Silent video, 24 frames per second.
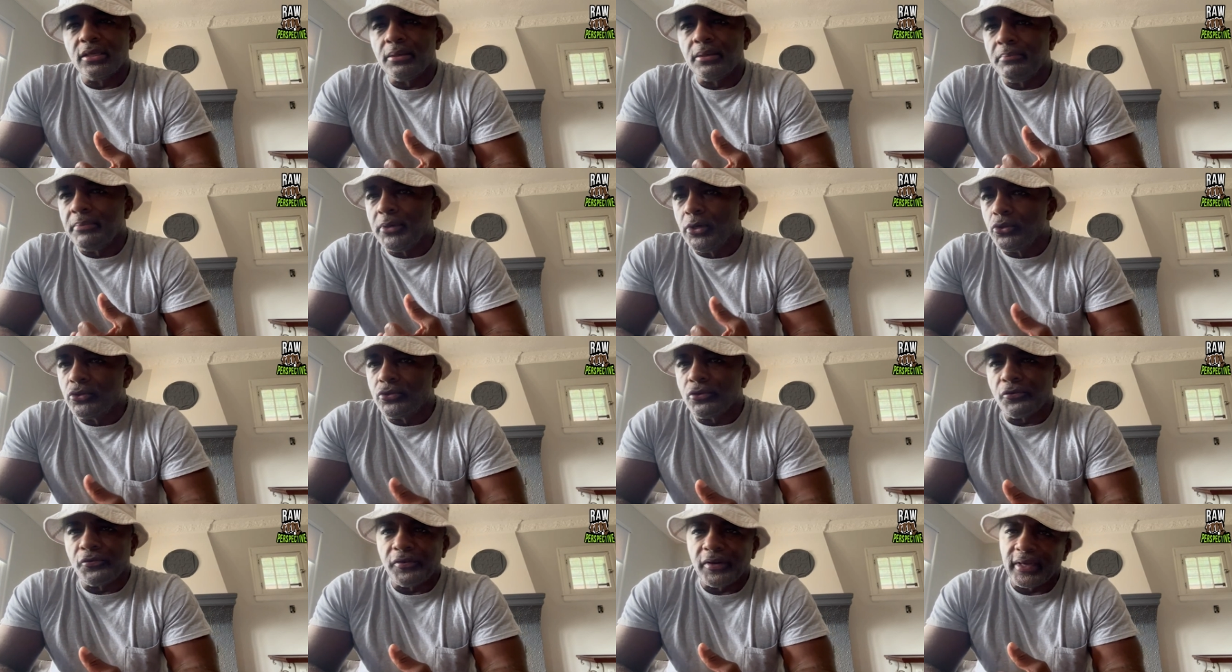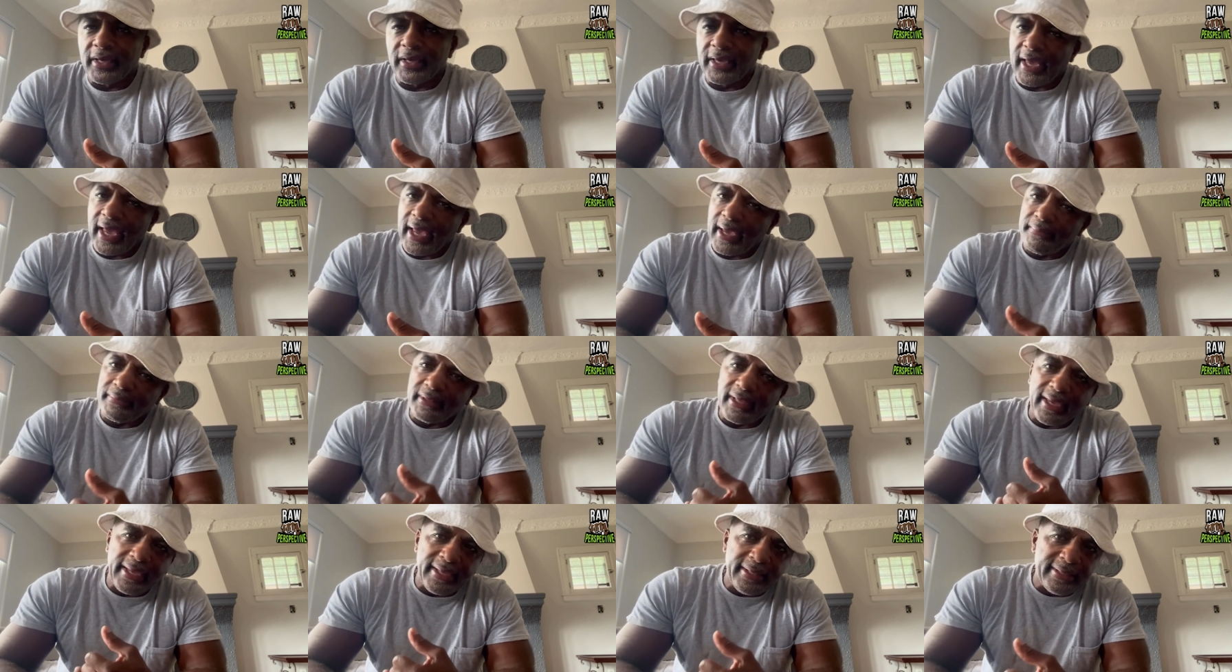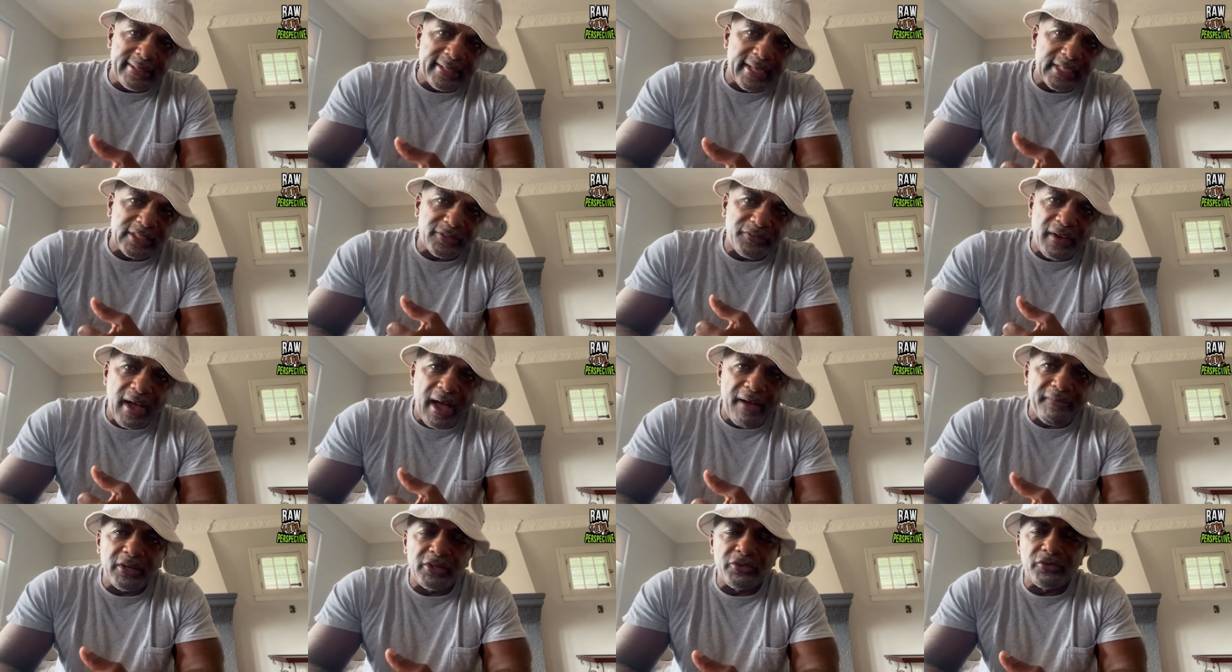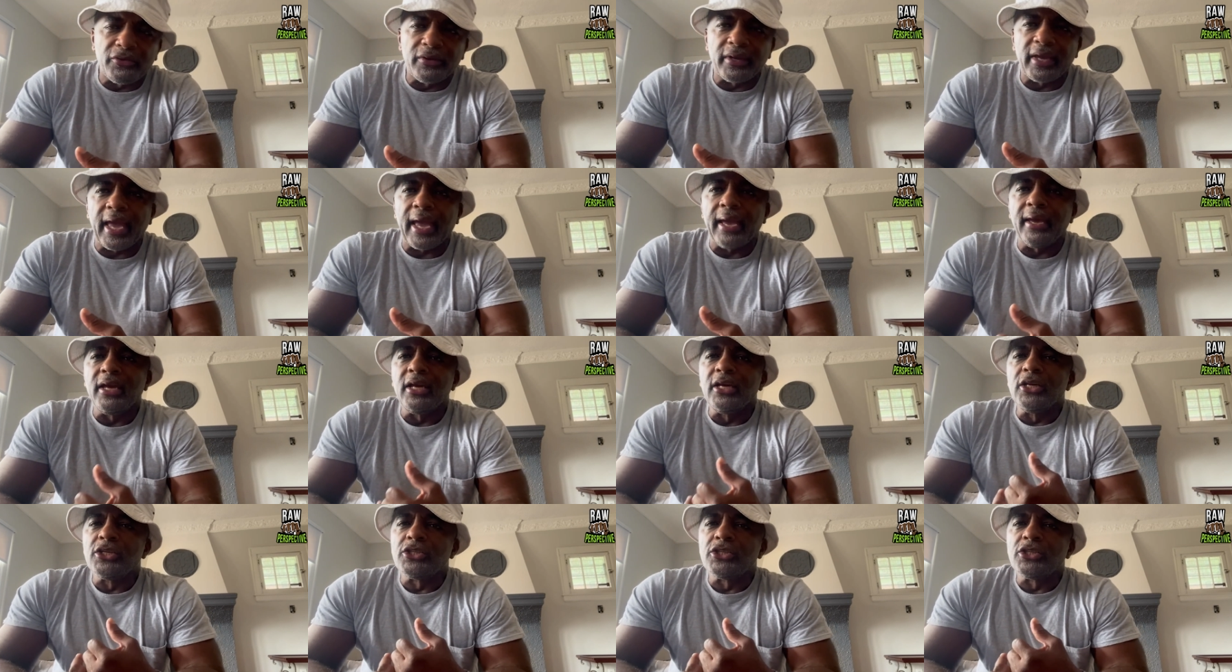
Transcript: mutual fund game, the index five hundred game.